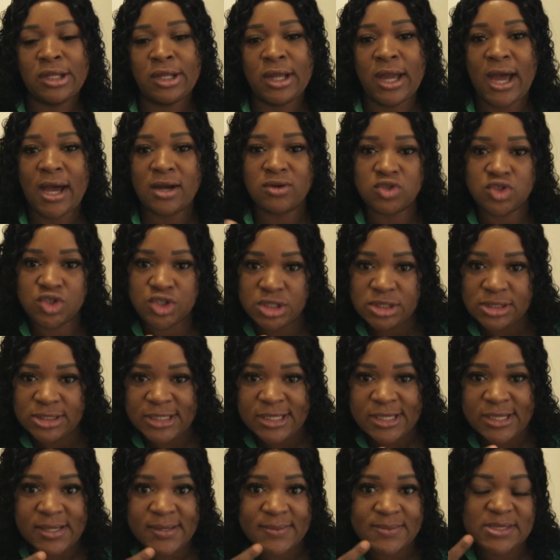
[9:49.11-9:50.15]
How's your
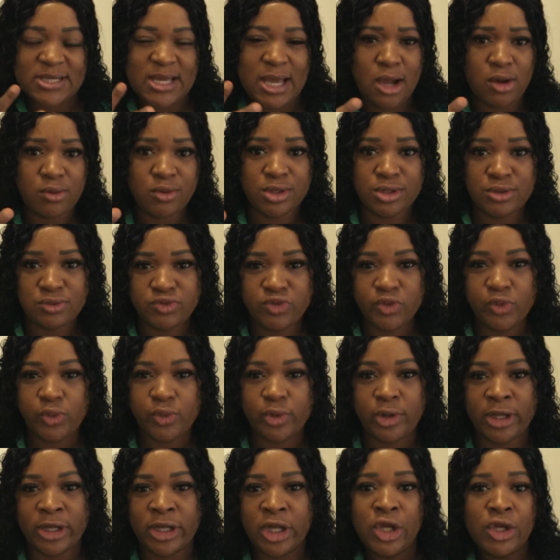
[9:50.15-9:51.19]
lips? How are you
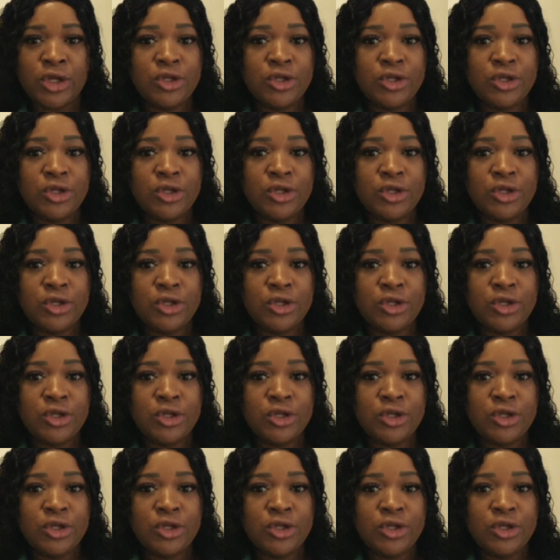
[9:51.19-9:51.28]
doing?